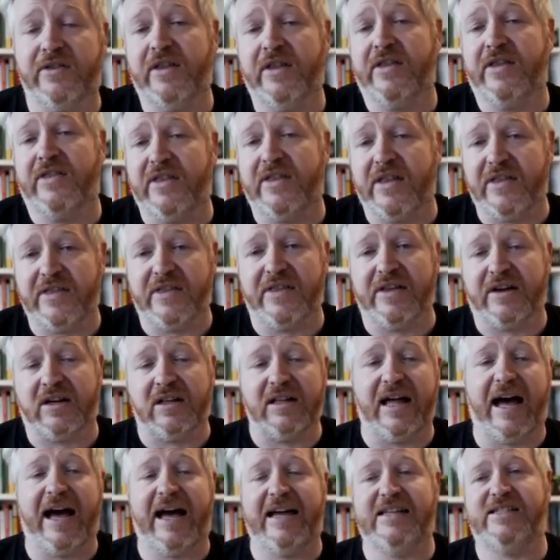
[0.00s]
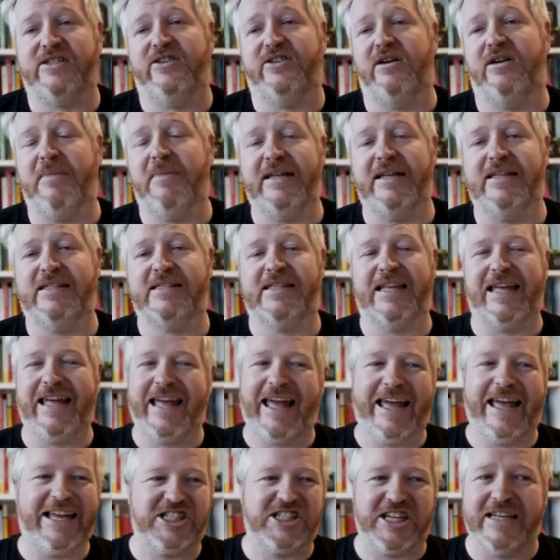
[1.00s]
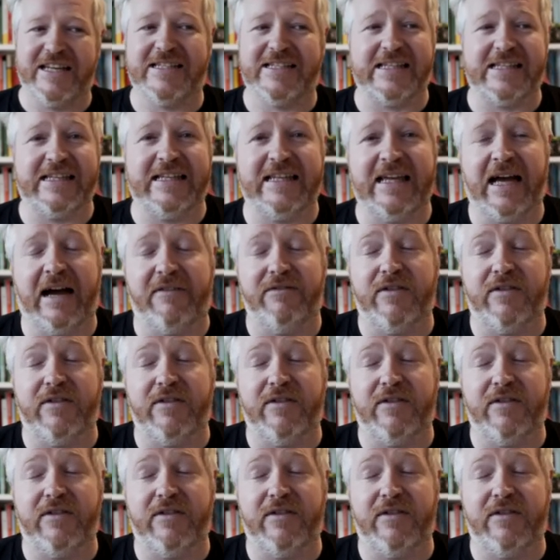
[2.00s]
the than the class, or I might say H N C.